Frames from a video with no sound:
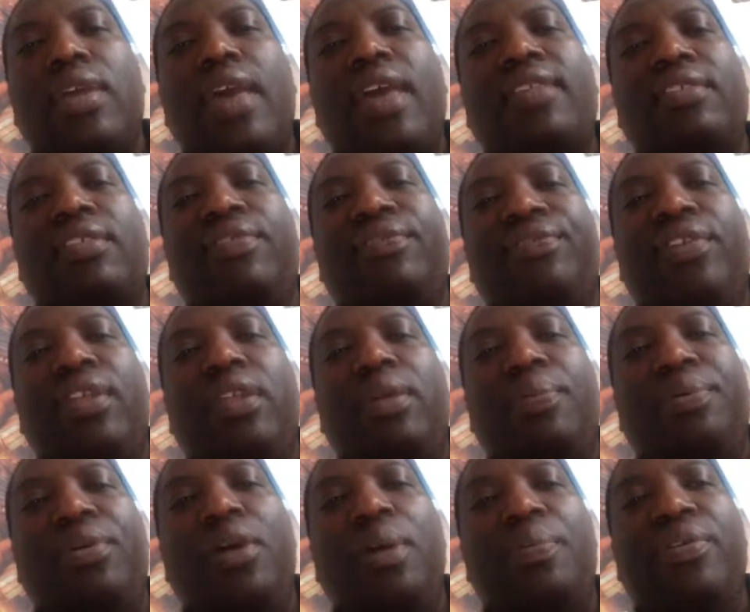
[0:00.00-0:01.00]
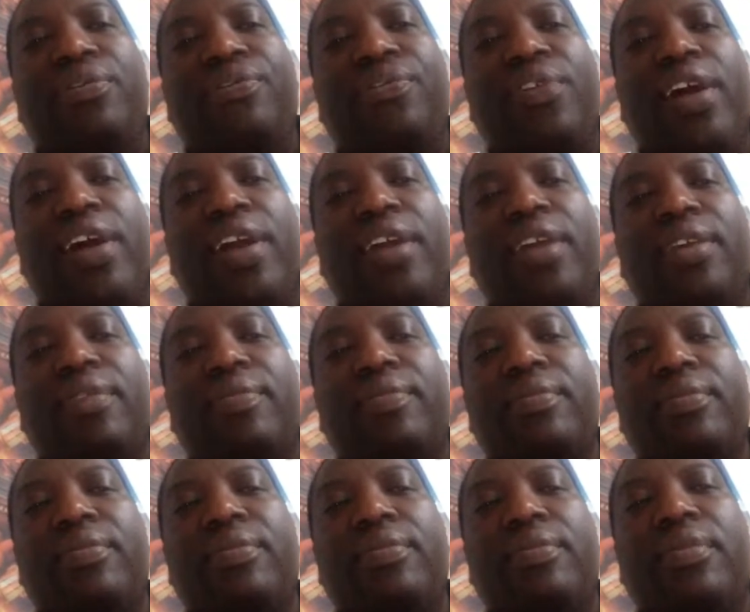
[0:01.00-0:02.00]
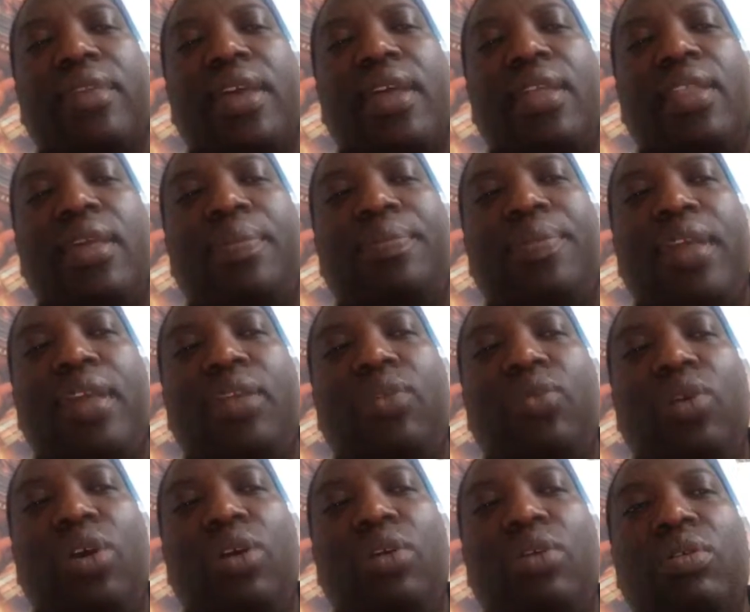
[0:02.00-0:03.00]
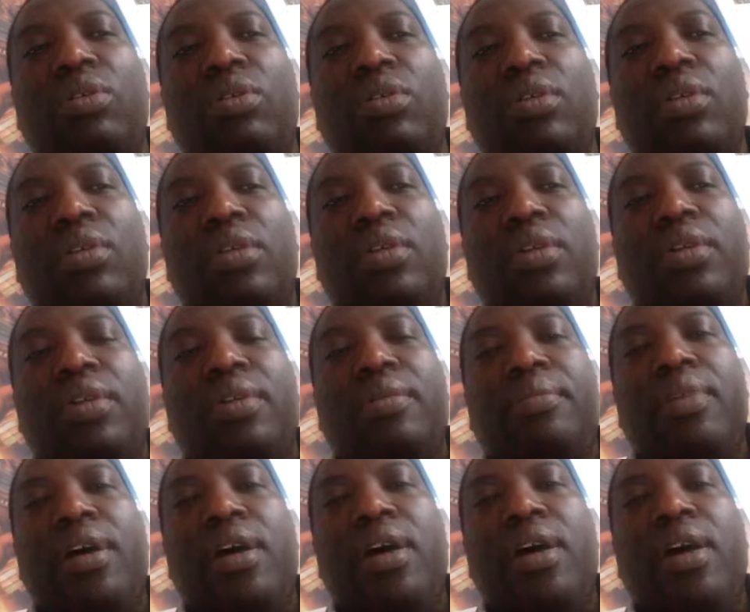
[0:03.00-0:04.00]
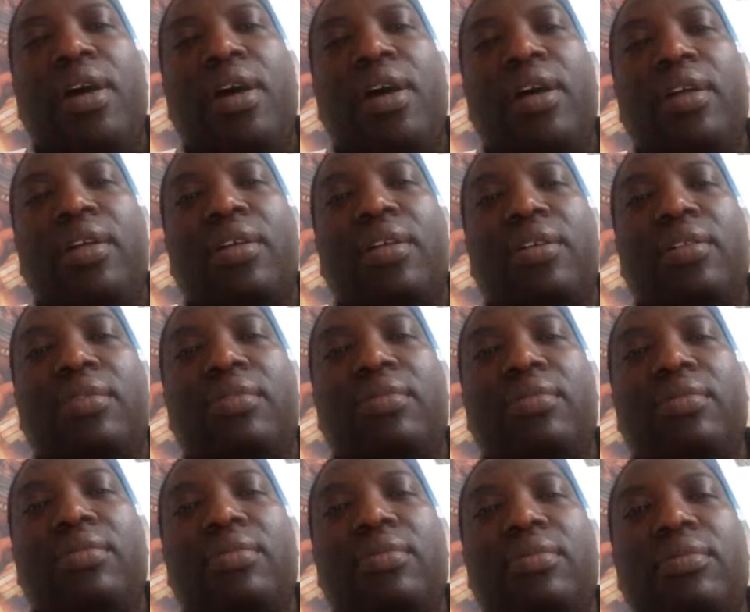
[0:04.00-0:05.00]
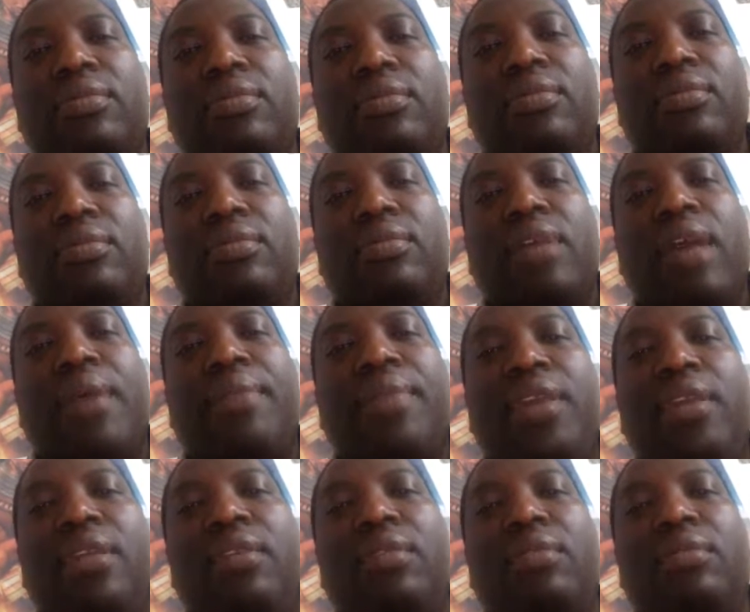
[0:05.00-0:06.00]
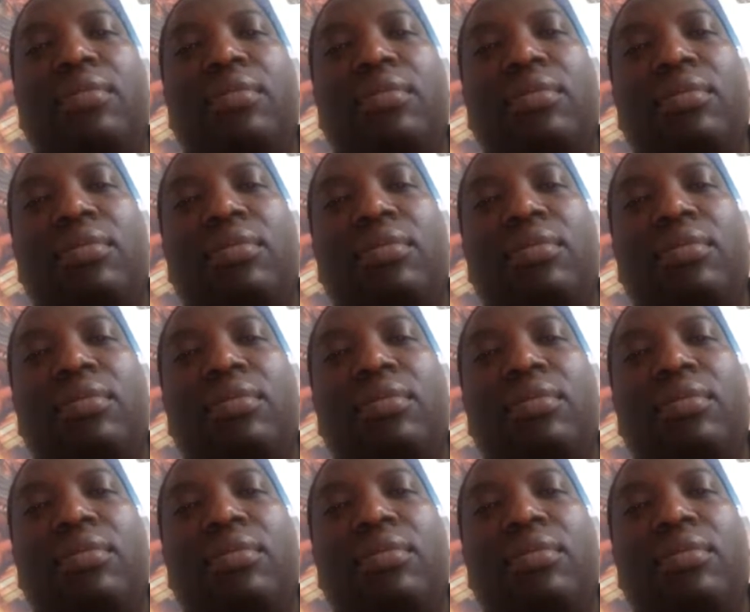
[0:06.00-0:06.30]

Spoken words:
Aston Villa put up a fight and they played well. But, I mean,